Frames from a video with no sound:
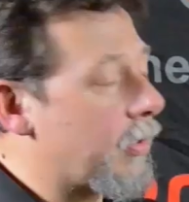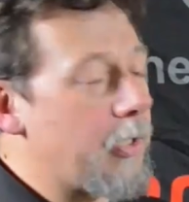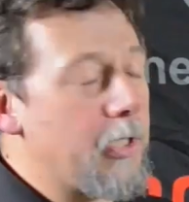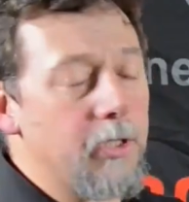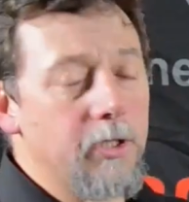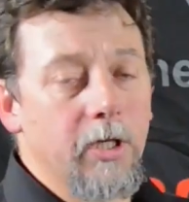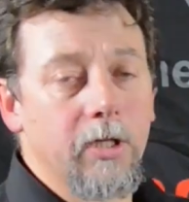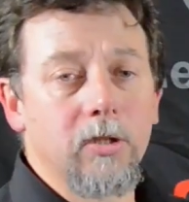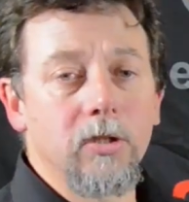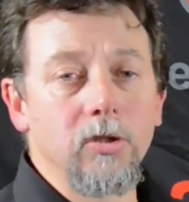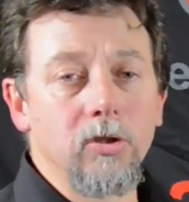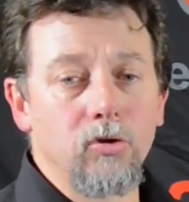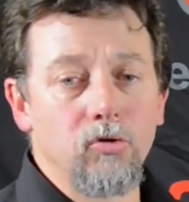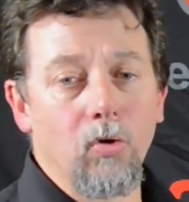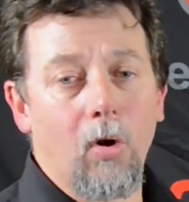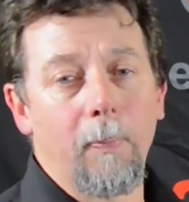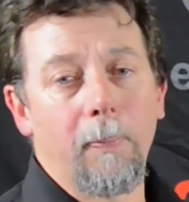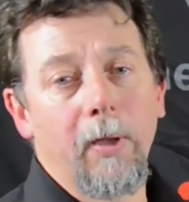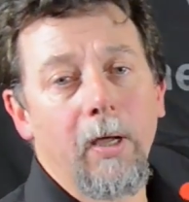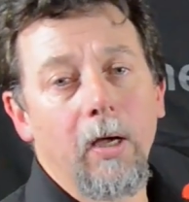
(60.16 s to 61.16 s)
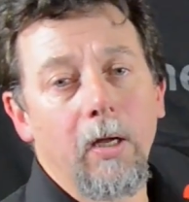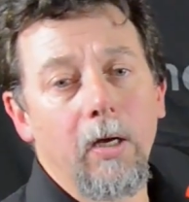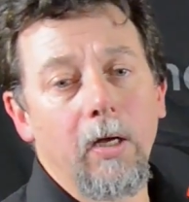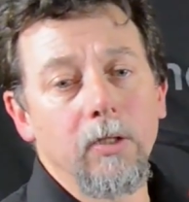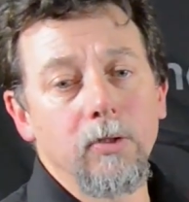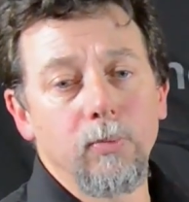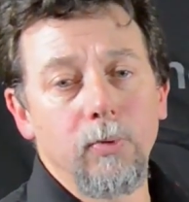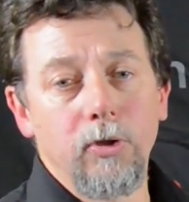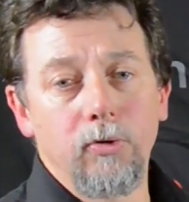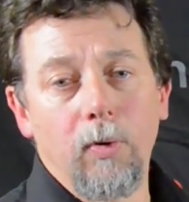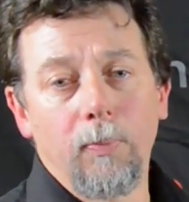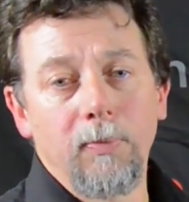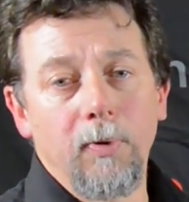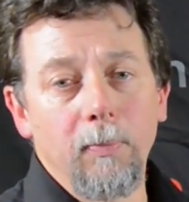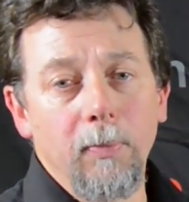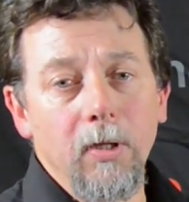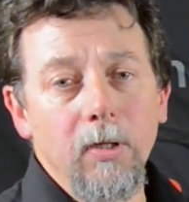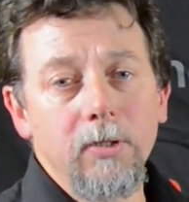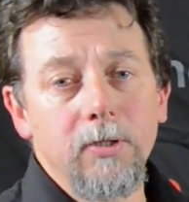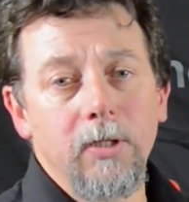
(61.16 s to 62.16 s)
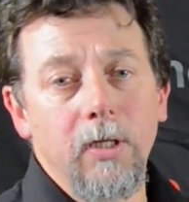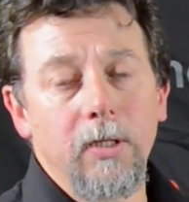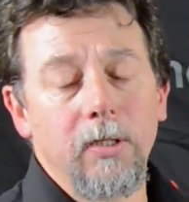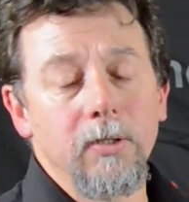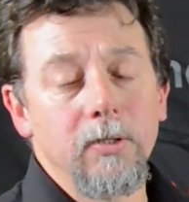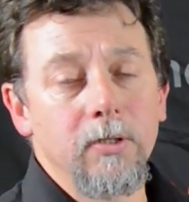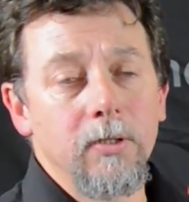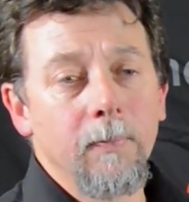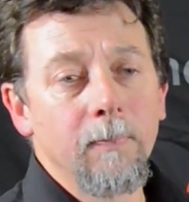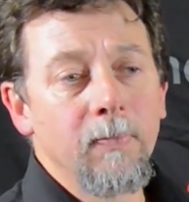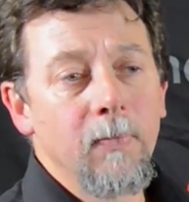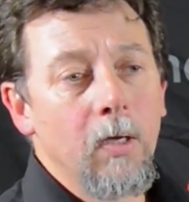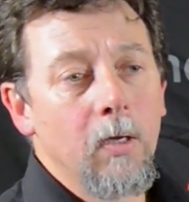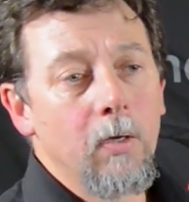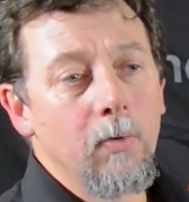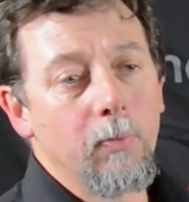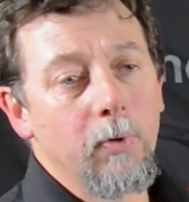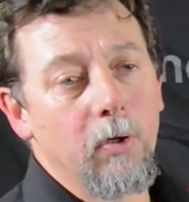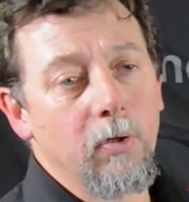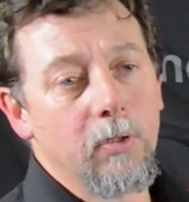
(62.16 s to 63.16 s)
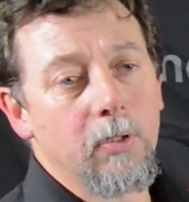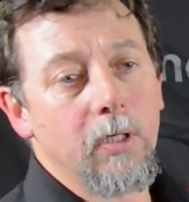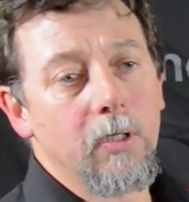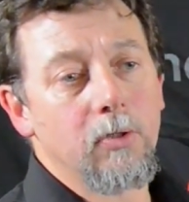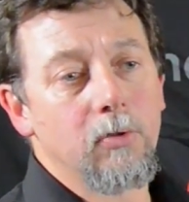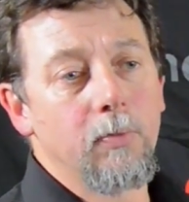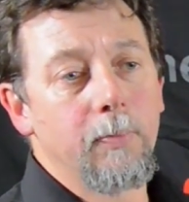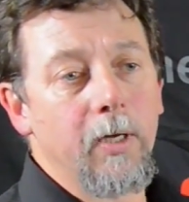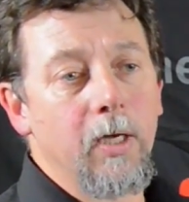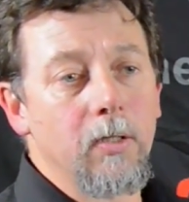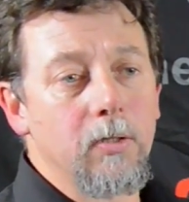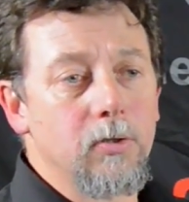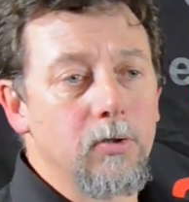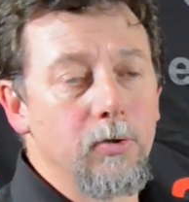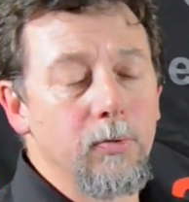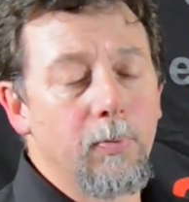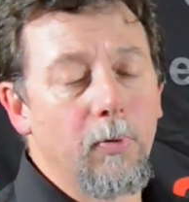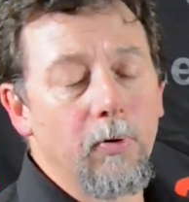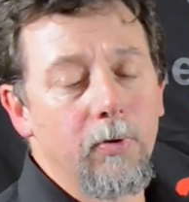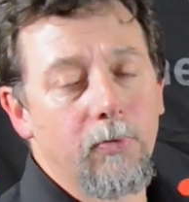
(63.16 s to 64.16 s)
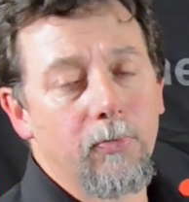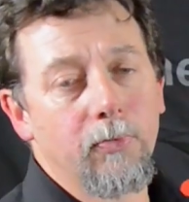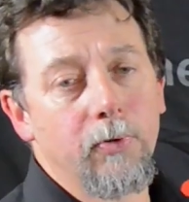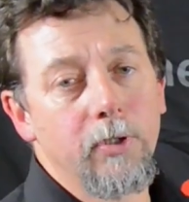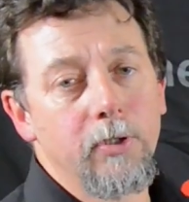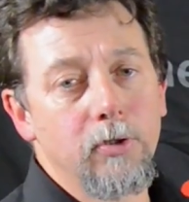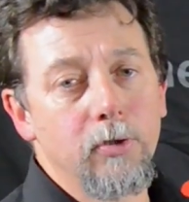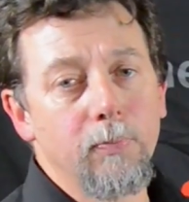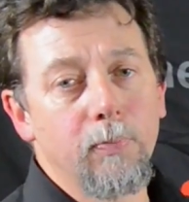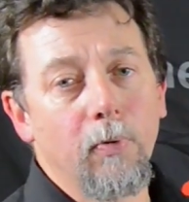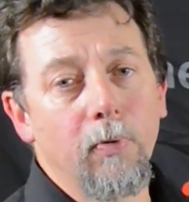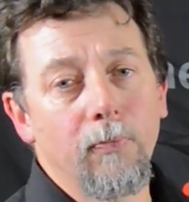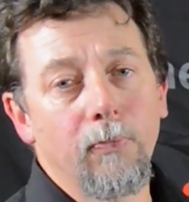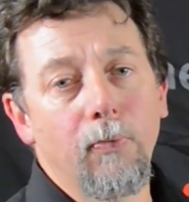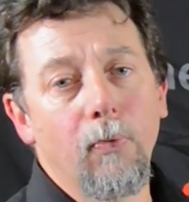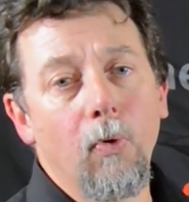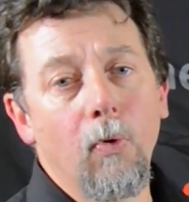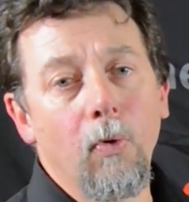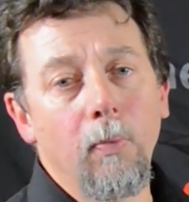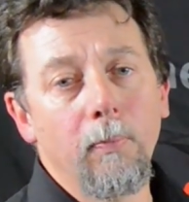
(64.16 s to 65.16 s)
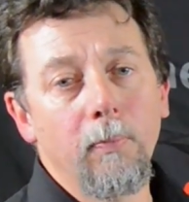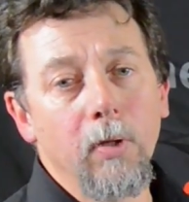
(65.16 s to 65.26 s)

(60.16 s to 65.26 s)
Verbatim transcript: the injectors drop out as we dropped the milliseconds. We got down to about 2.3, 2.4